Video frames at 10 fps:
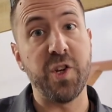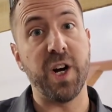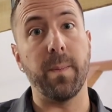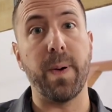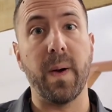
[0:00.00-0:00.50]

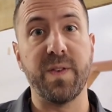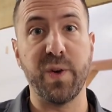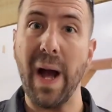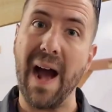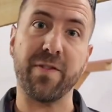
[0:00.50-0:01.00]
jump
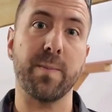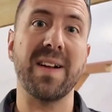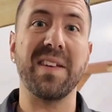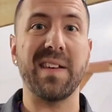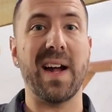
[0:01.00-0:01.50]
to after my
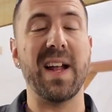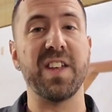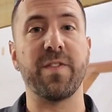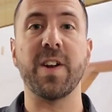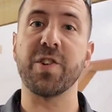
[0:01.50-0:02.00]
design
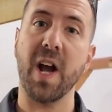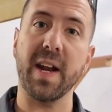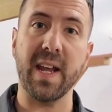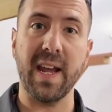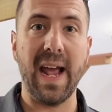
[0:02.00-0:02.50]
has finished
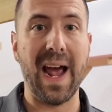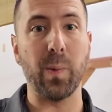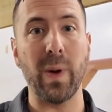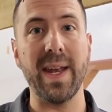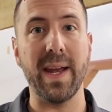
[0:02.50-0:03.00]
cutting
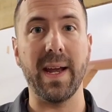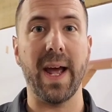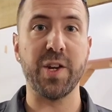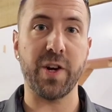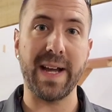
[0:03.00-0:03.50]
and weeding
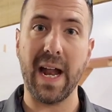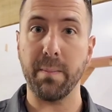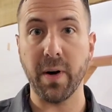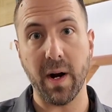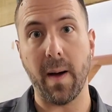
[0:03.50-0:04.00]
and show you how to
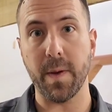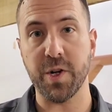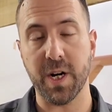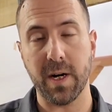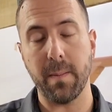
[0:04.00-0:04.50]
put it on the
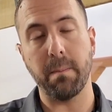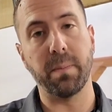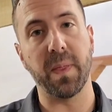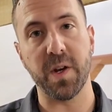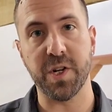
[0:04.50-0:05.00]
shirt,
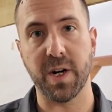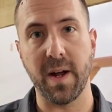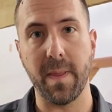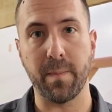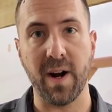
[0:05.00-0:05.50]
put the shirt
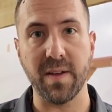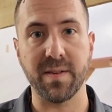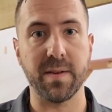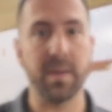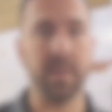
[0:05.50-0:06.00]
in the press.